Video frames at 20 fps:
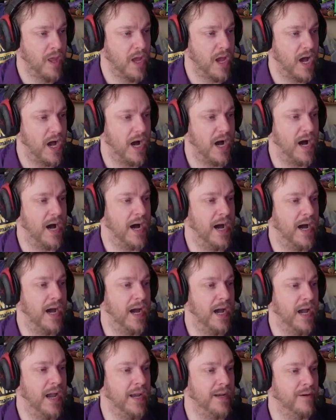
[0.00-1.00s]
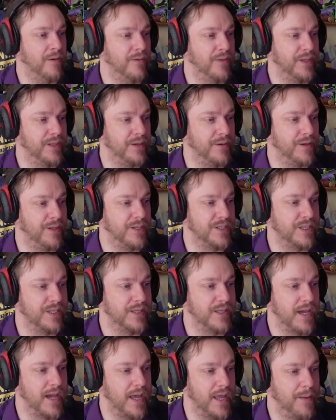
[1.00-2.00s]
I don't think you can see
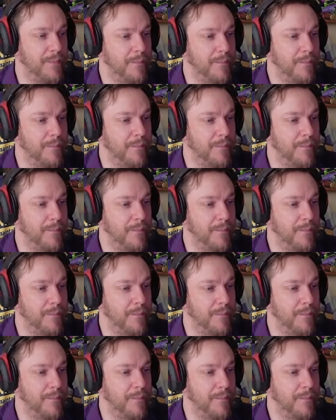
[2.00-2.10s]
that.